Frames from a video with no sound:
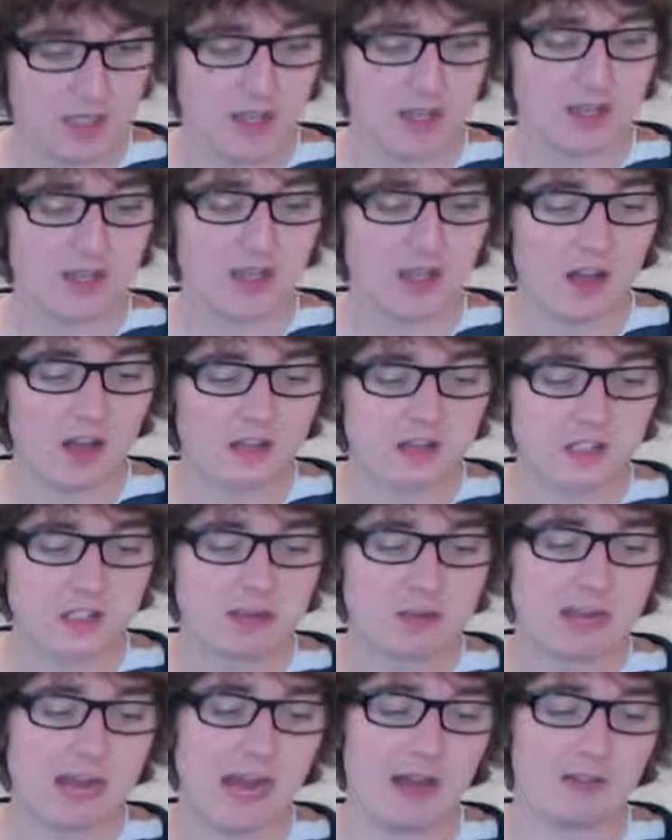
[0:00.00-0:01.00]
The last
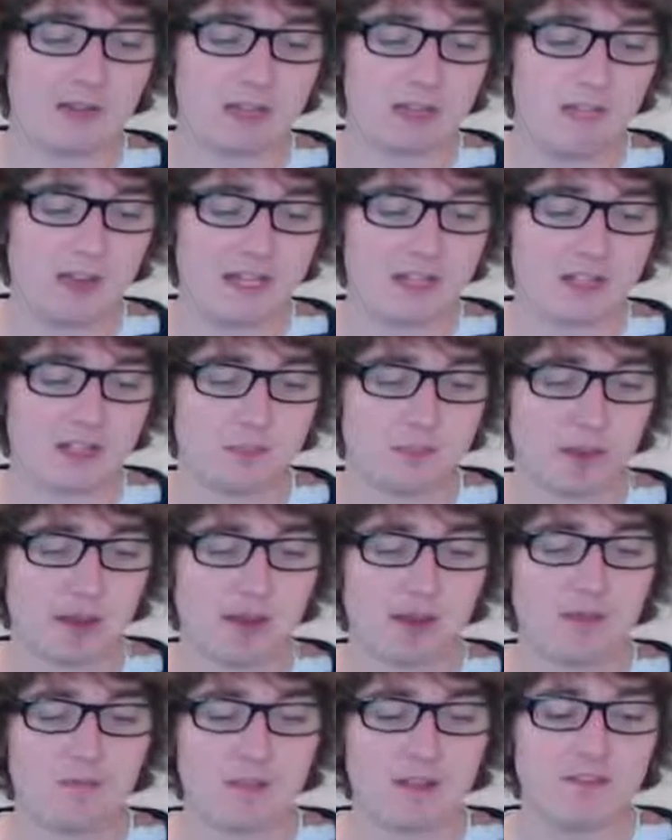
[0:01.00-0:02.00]
two counted beats of the bar
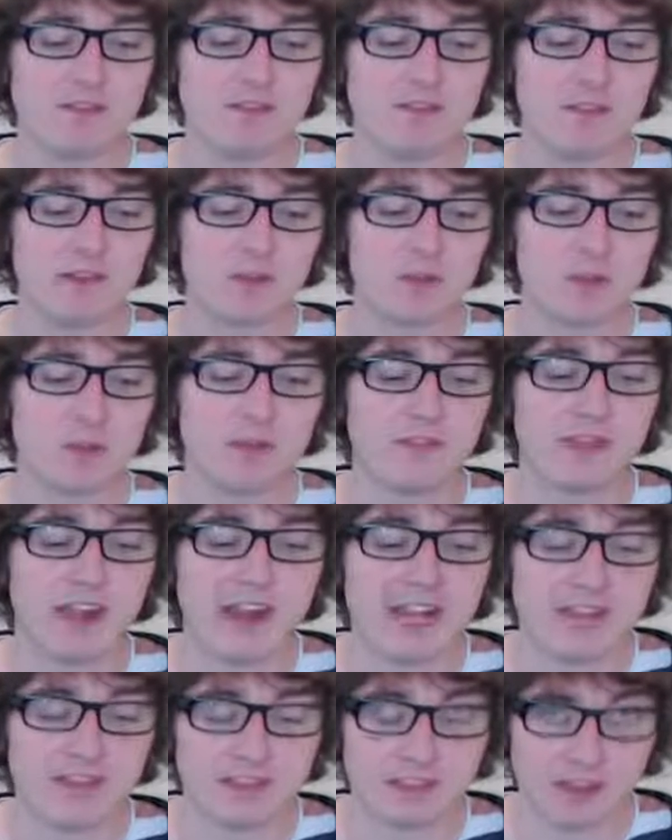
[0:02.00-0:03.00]
have been filled with
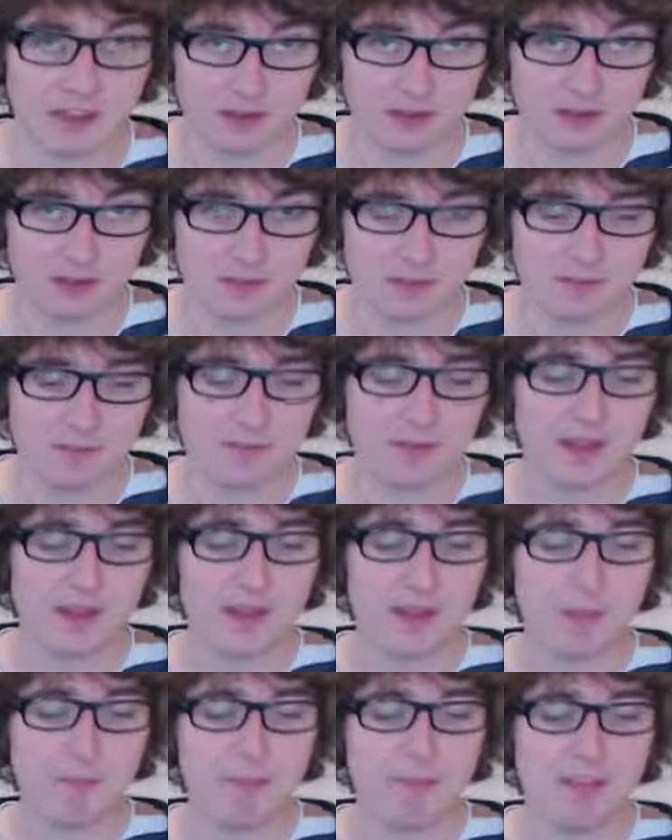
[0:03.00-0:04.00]
eighth notes.
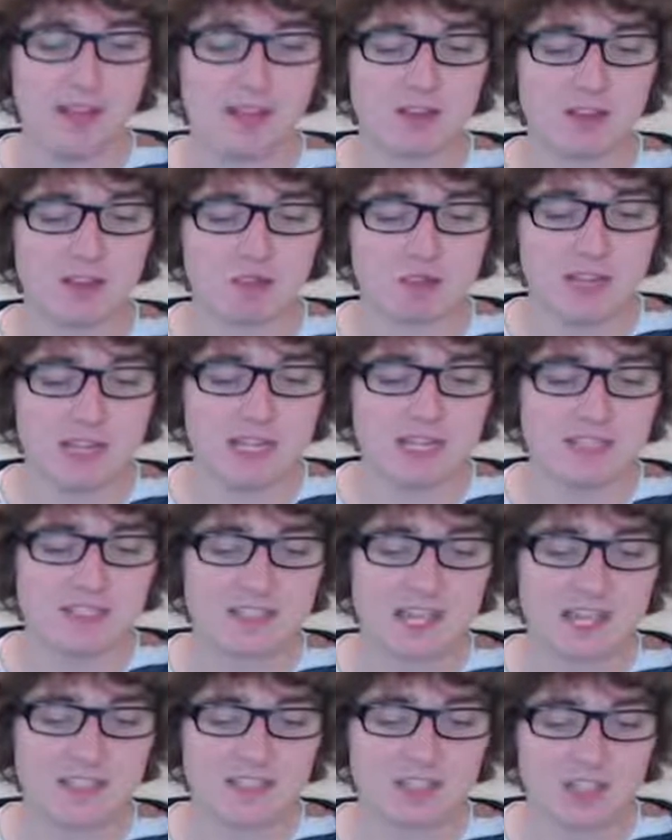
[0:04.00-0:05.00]
Beat 3
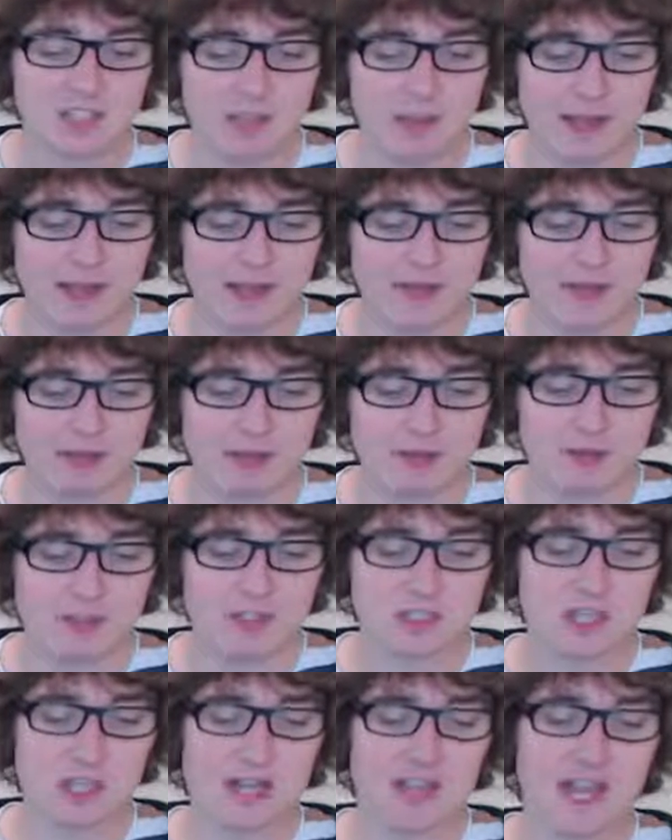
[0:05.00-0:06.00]
contains 2 eighth
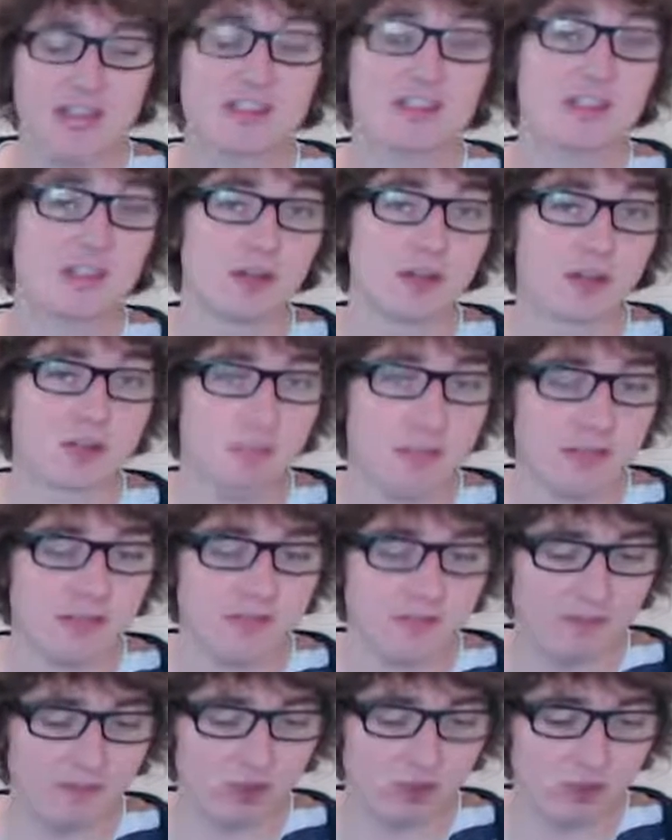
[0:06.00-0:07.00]
notes, and so does beat
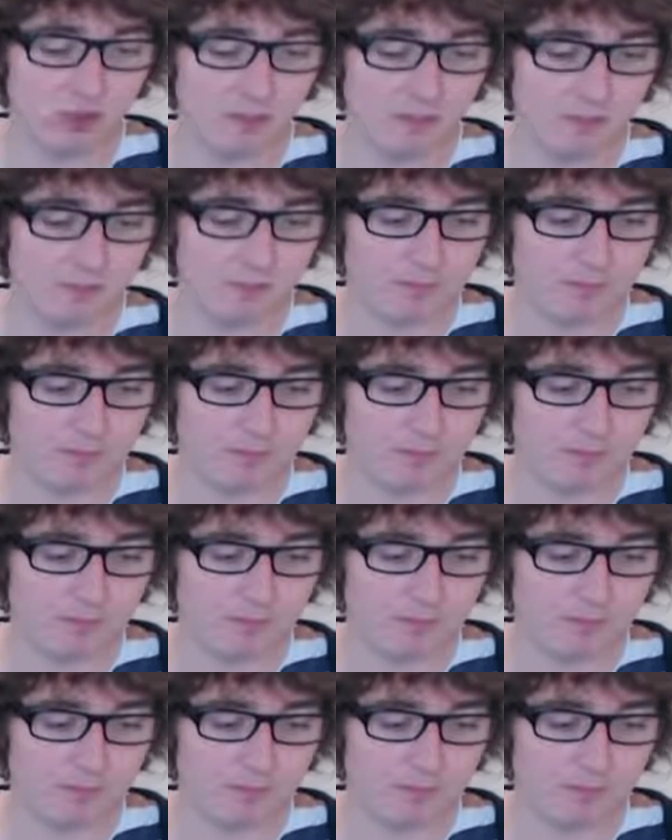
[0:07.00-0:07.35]
4.